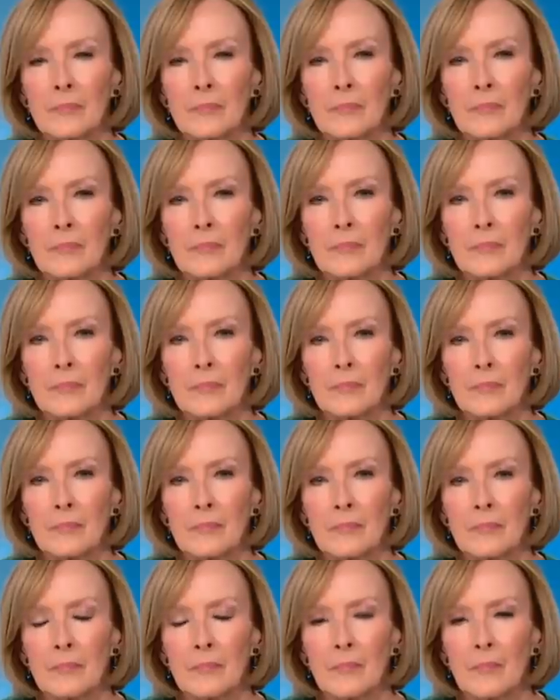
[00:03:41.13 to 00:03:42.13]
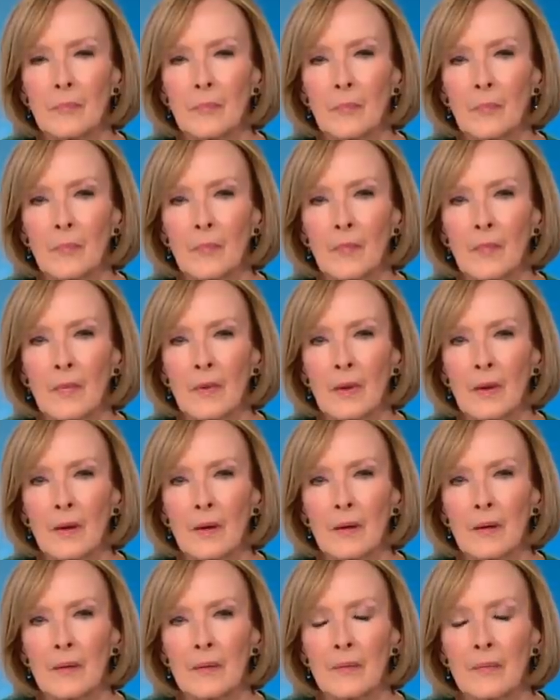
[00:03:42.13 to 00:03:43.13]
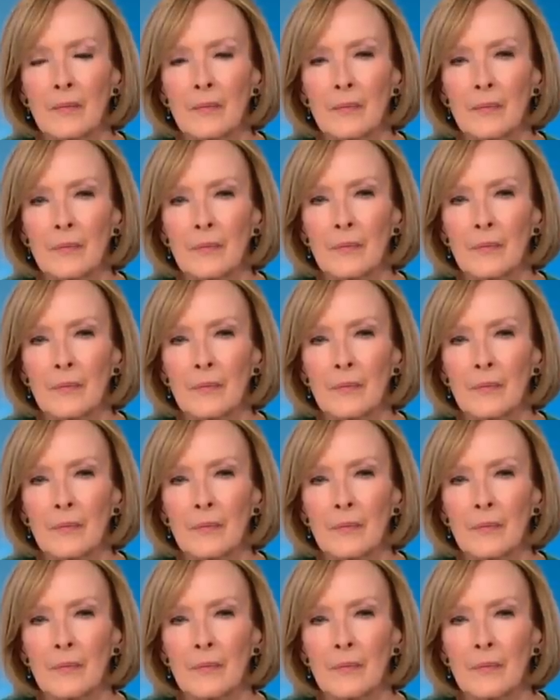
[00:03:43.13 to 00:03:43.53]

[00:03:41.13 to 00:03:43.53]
This person isn't speaking.